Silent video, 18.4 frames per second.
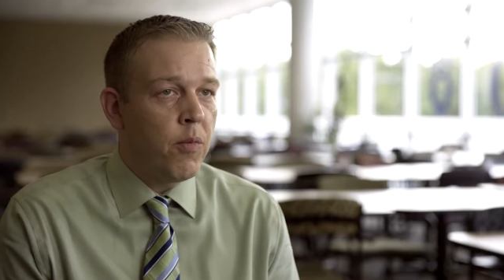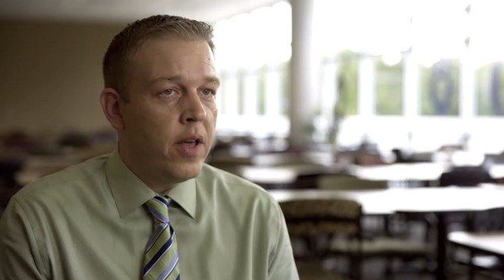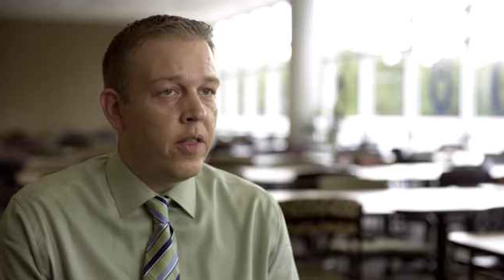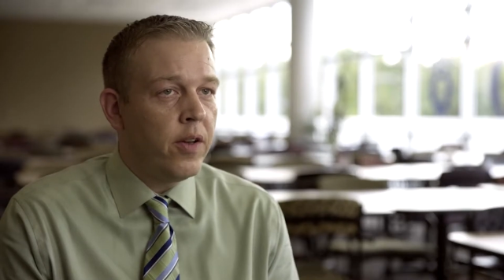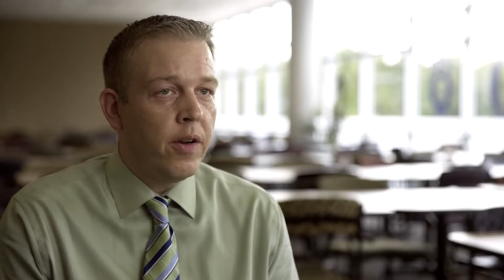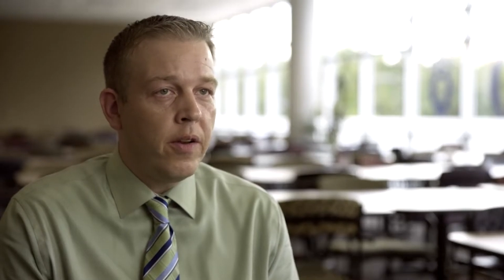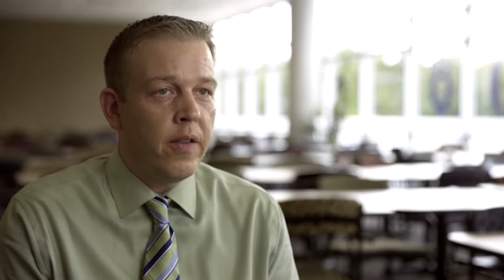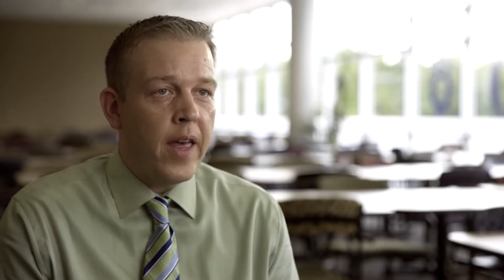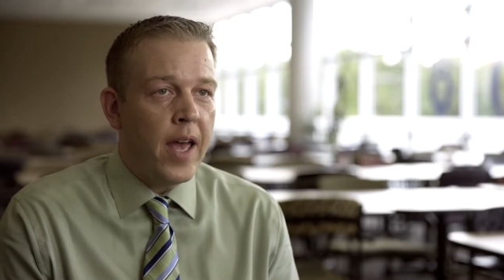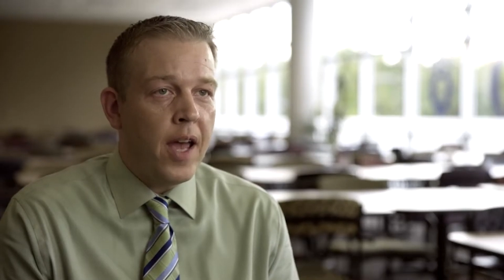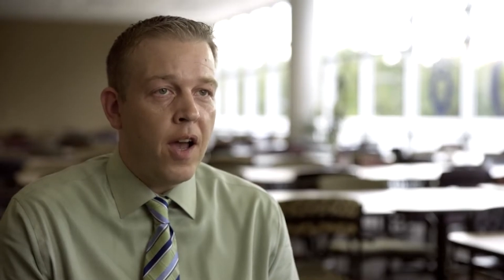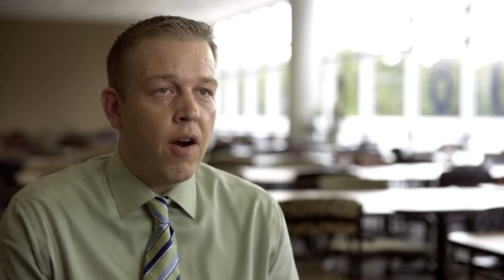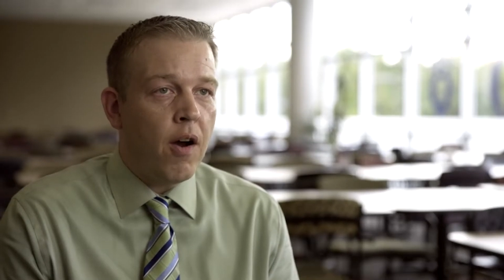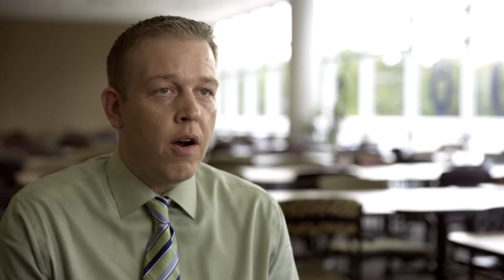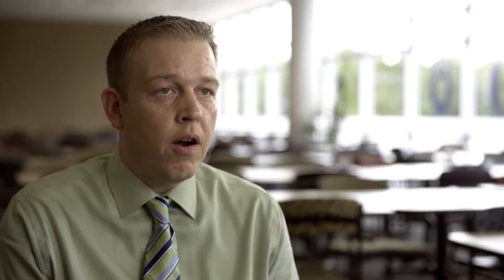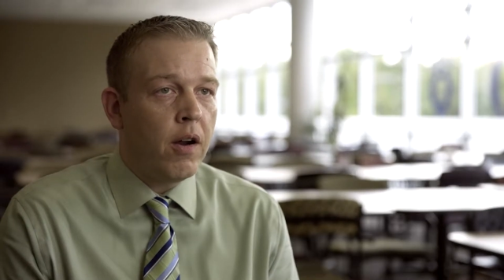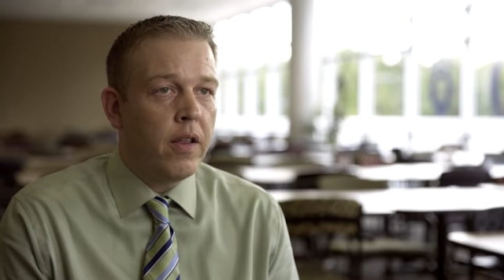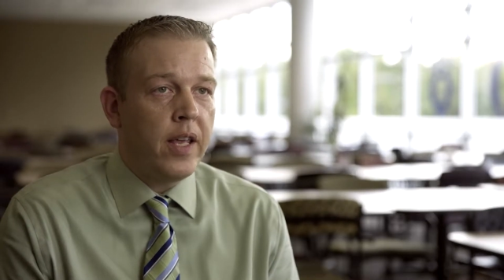whether they
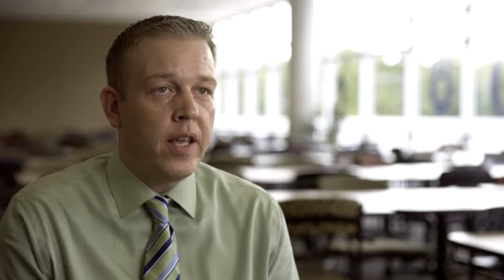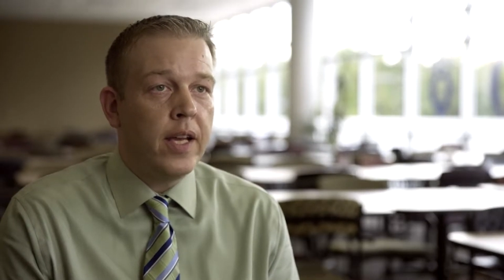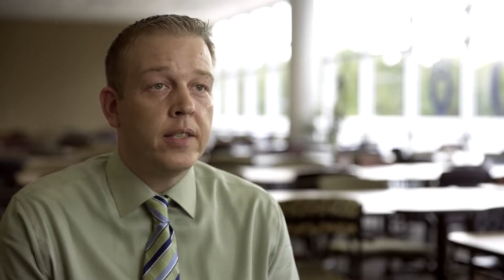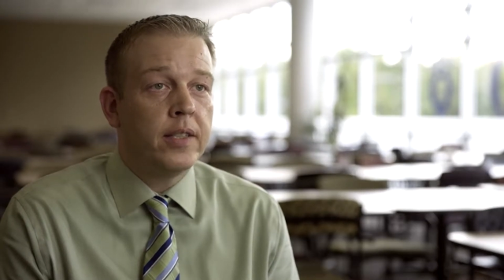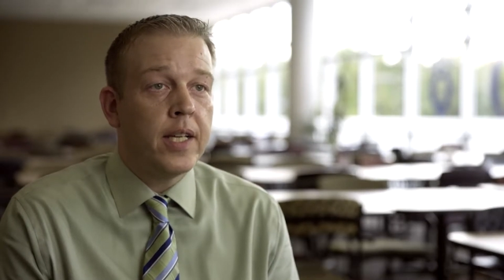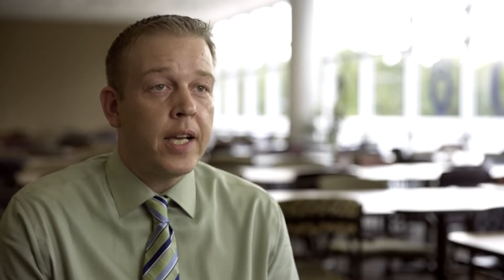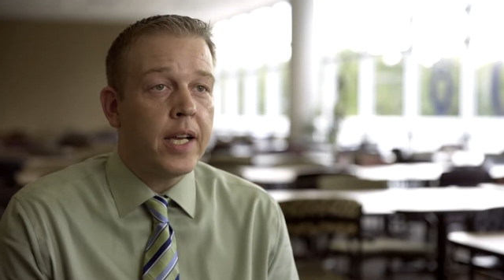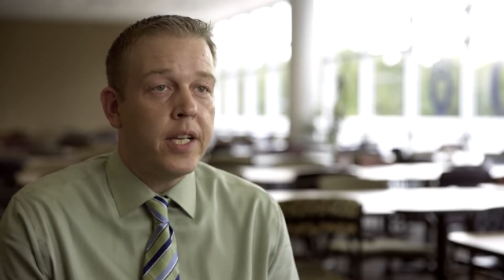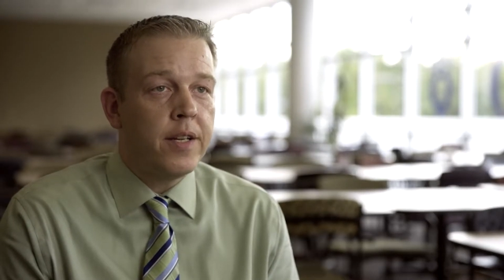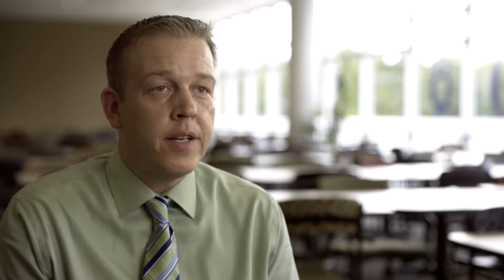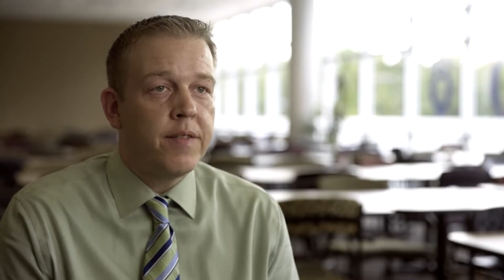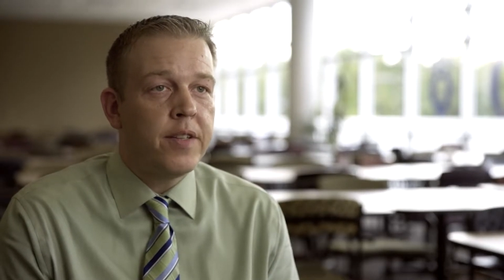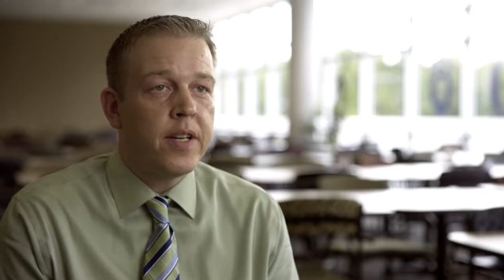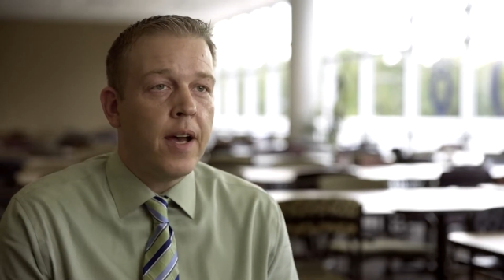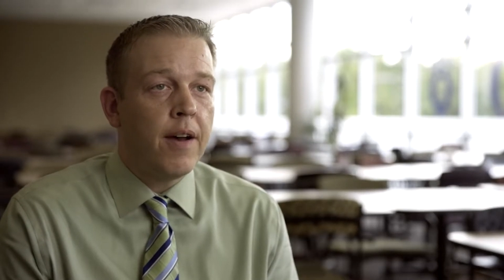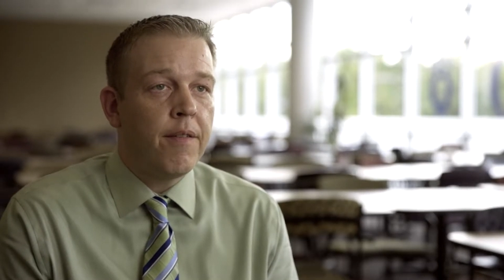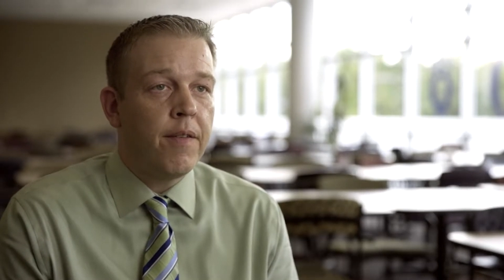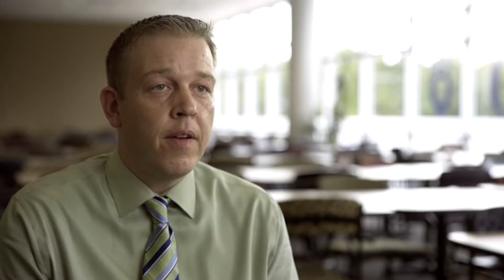are the executive
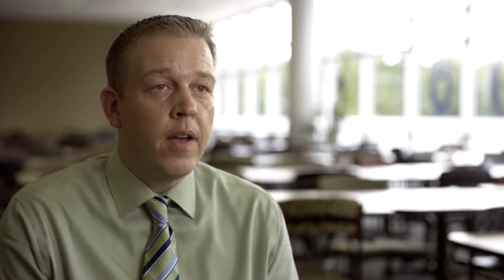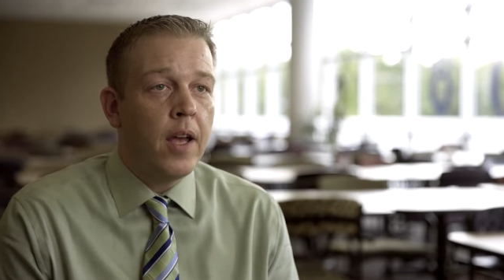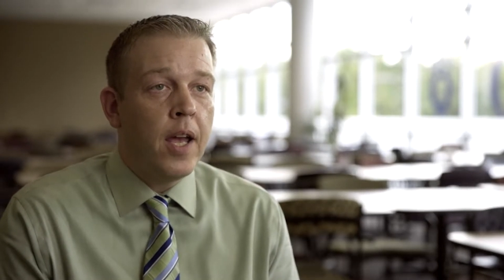chef